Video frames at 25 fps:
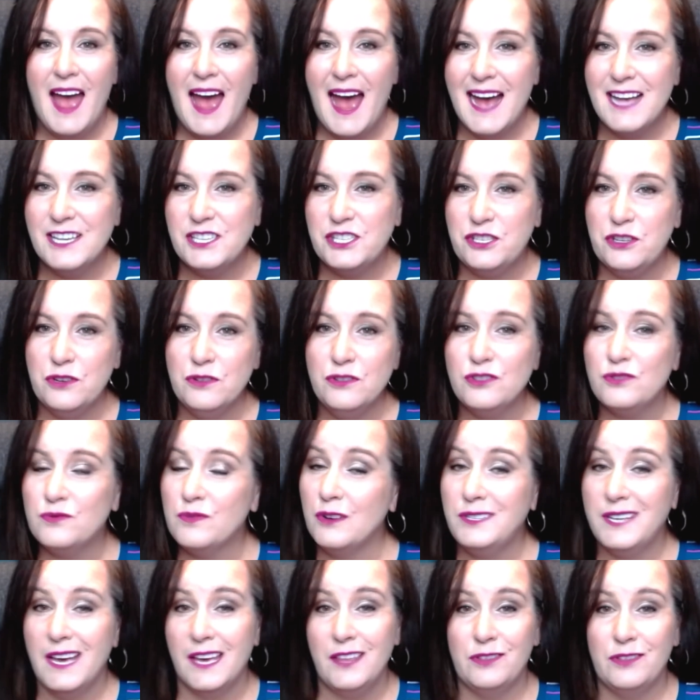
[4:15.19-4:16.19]
As students
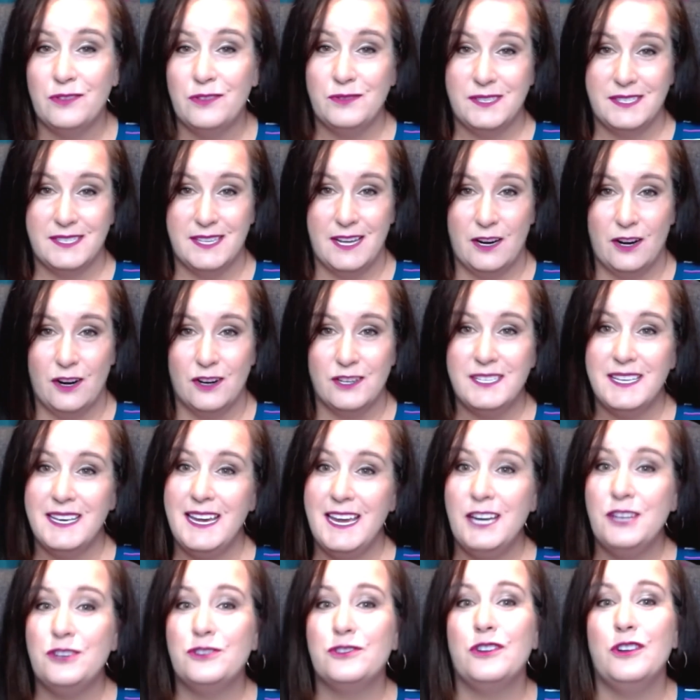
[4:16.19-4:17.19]
rotate through centers,
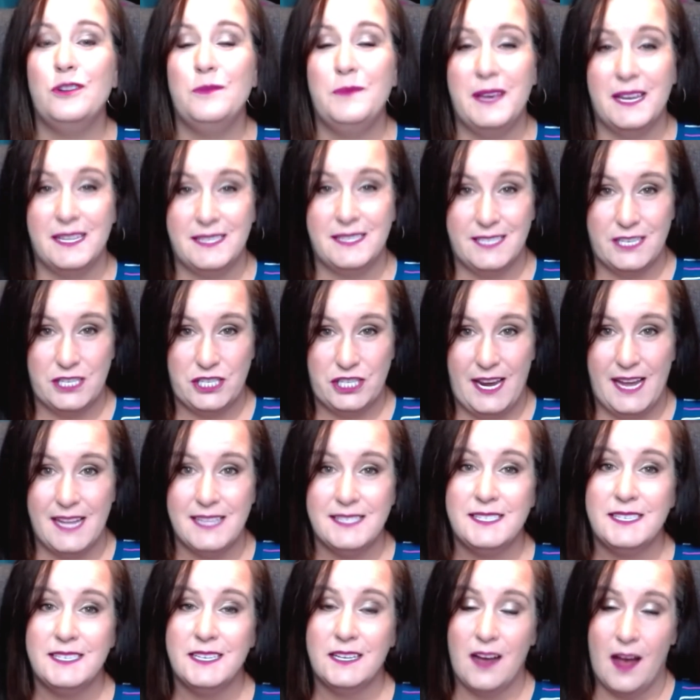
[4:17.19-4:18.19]
each group gets a
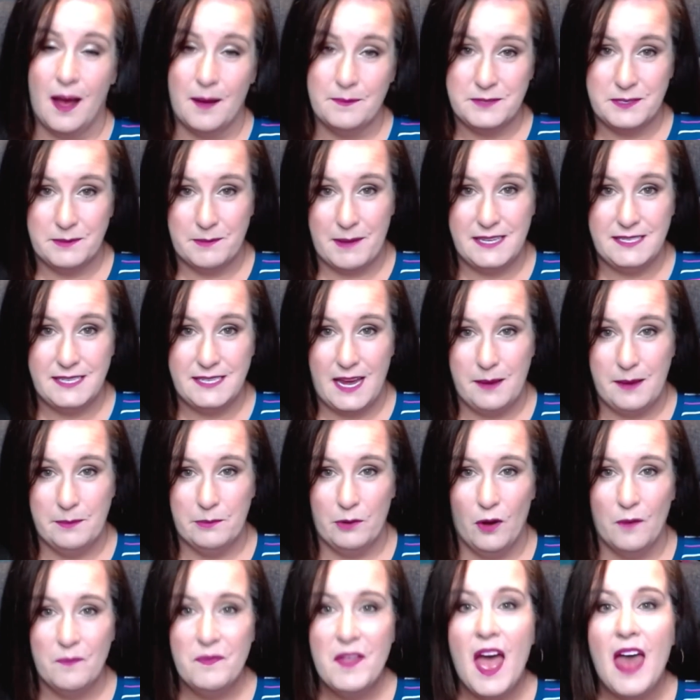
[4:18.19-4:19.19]
chance to come to my
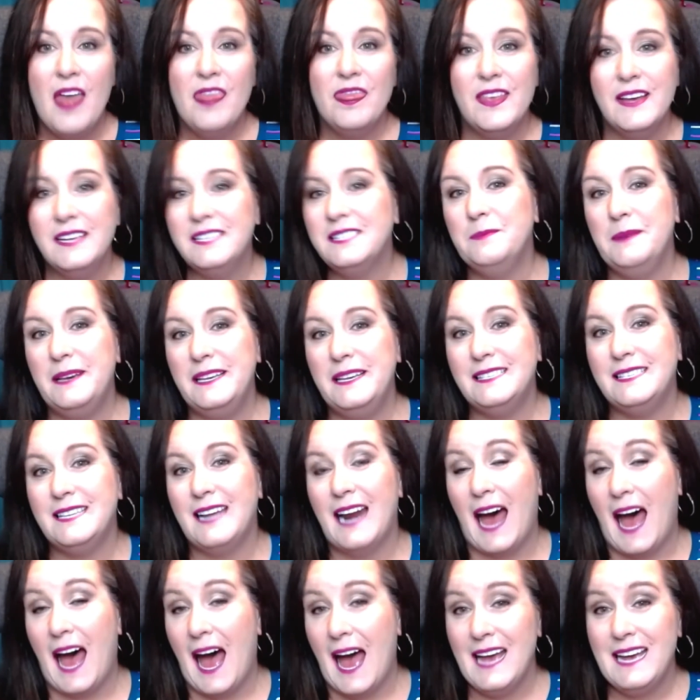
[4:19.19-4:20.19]
table. This means
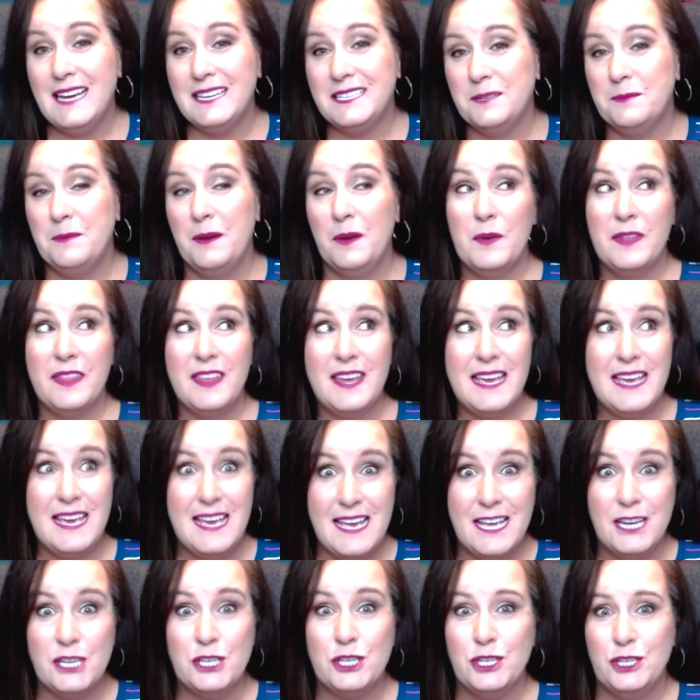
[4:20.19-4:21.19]
that I get to meet with
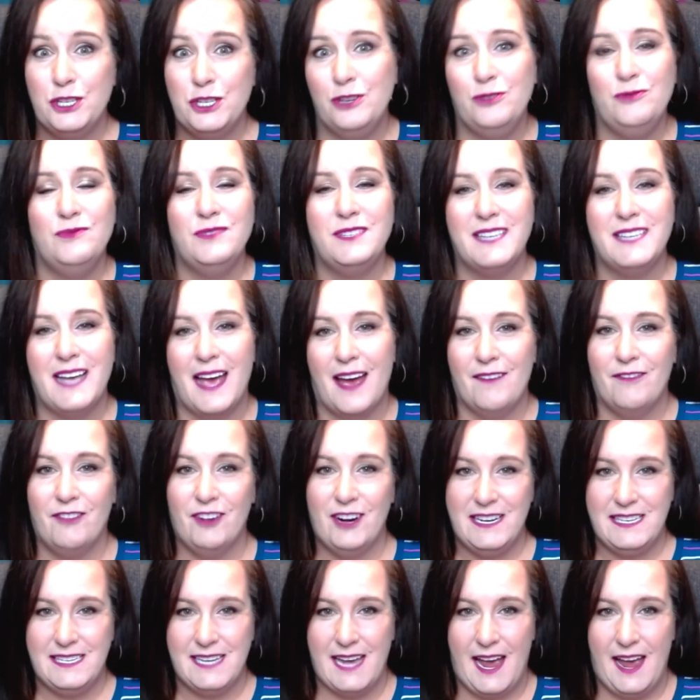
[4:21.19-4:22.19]
each student
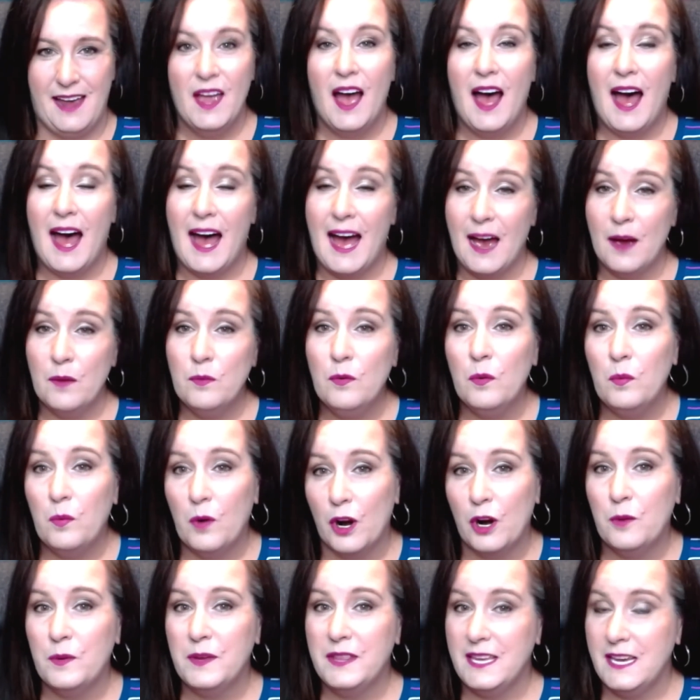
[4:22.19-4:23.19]
every day. I will
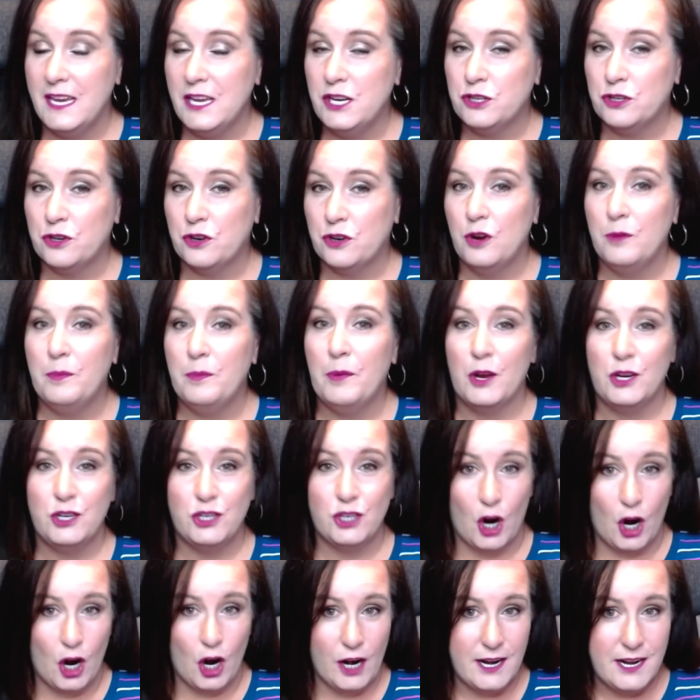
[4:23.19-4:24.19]
work with each group on
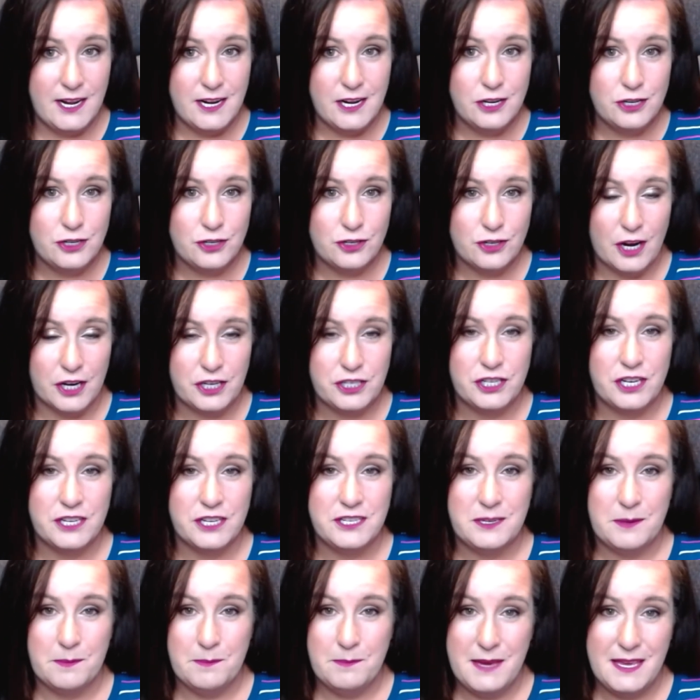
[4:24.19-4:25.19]
targeted instruction
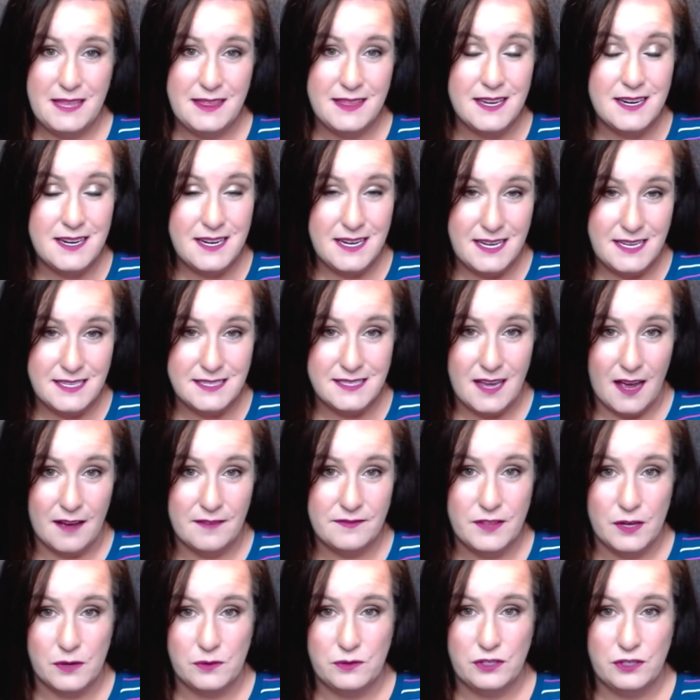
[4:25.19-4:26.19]
to meet the needs
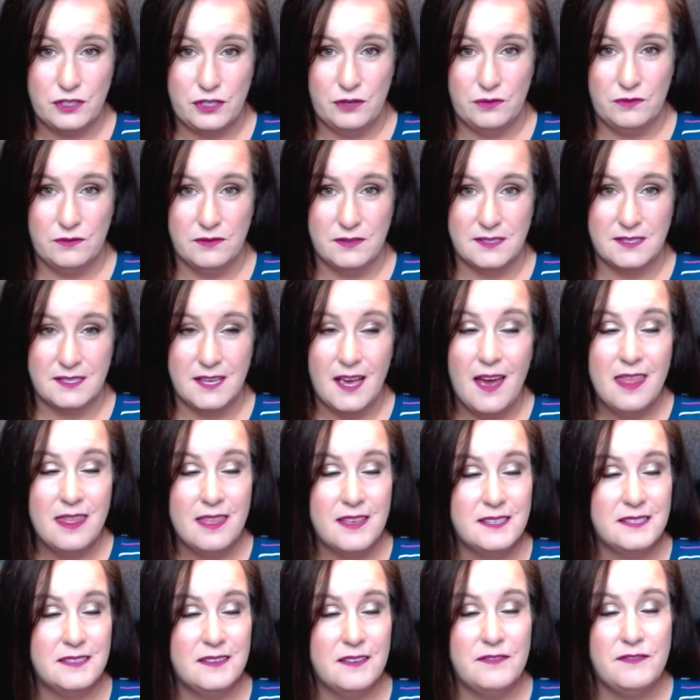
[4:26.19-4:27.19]
of those students.
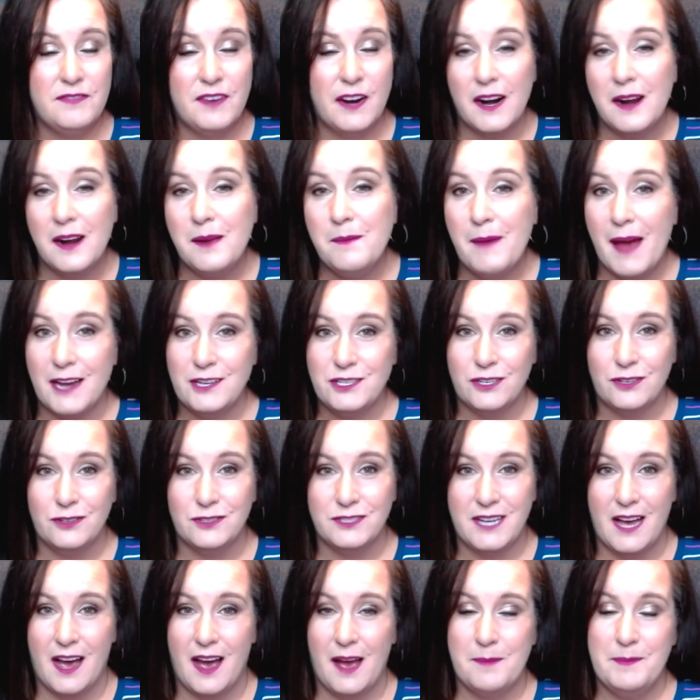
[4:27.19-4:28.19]
This is a very
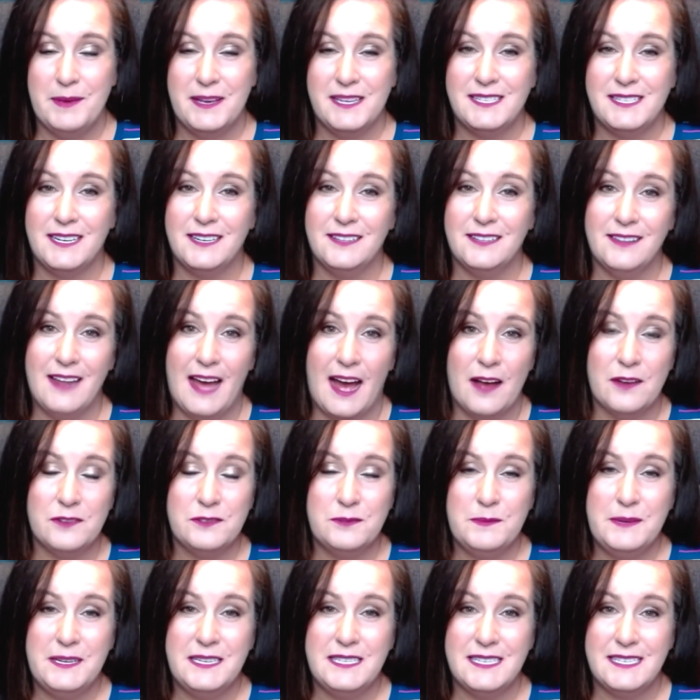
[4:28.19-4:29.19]
magical time because it
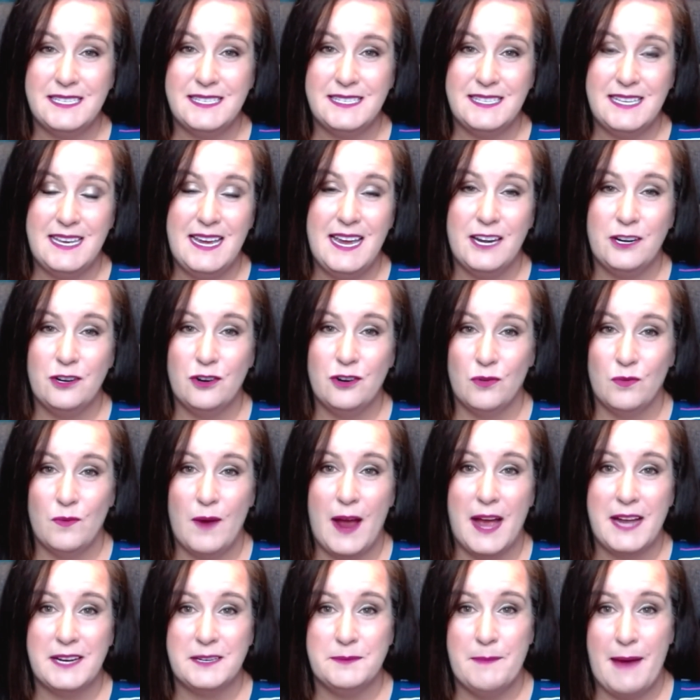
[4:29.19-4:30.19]
allows me to see and
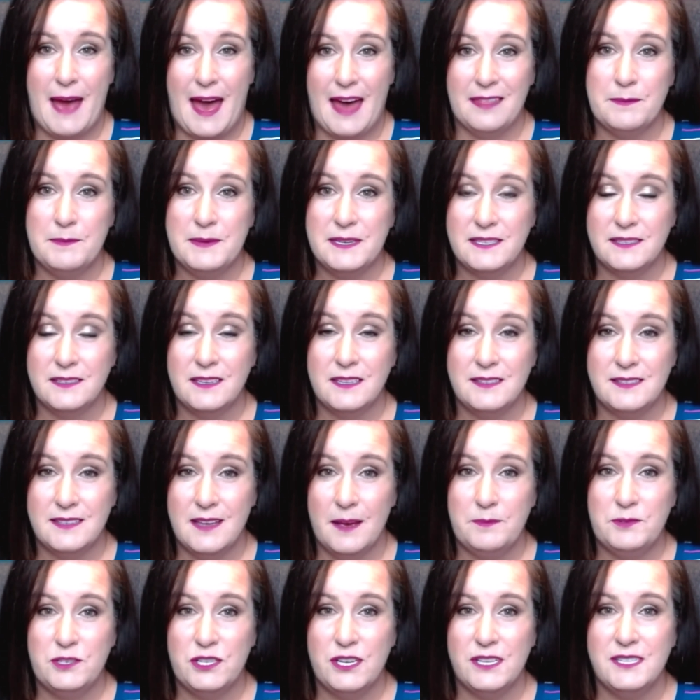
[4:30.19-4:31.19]
correct math
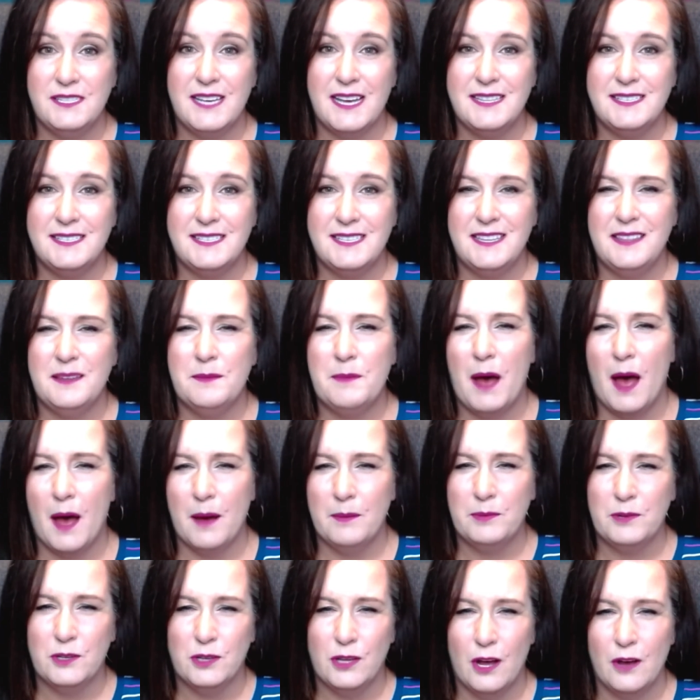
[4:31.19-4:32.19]
misconceptions and see them
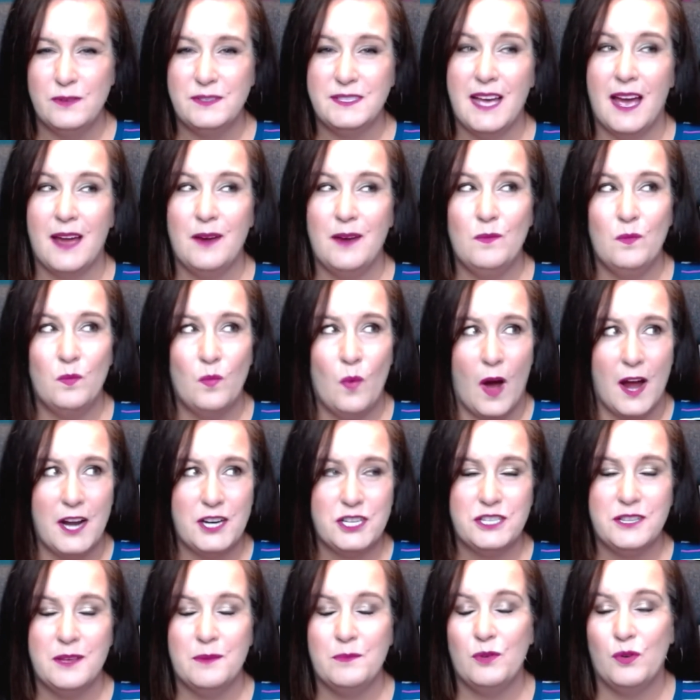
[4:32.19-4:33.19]
up close and
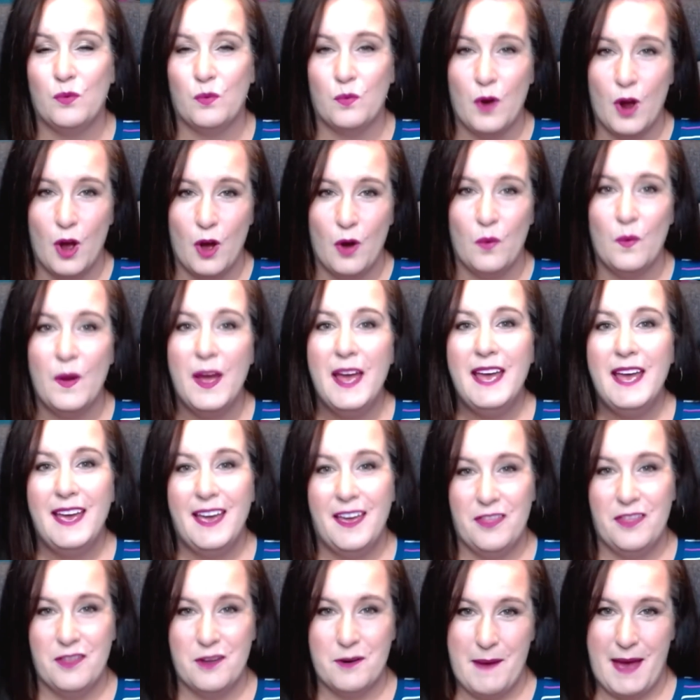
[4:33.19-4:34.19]
watch them grow
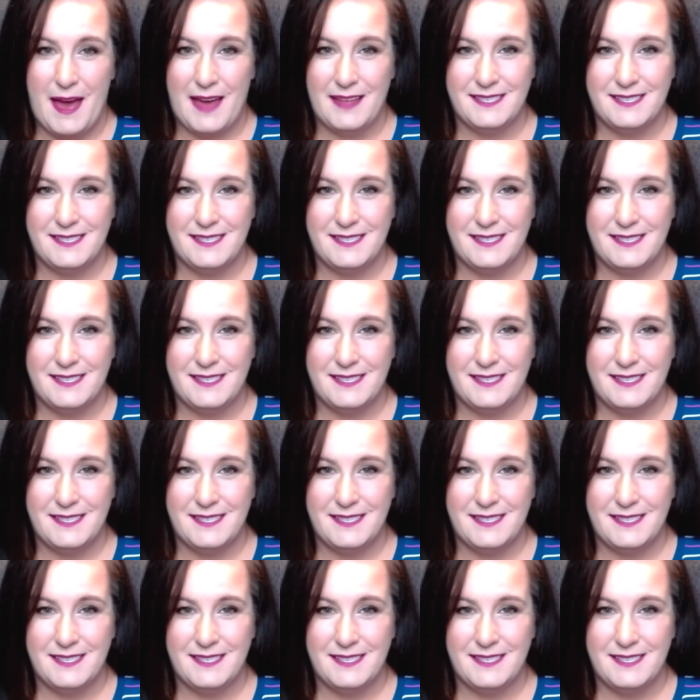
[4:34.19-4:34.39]
in their math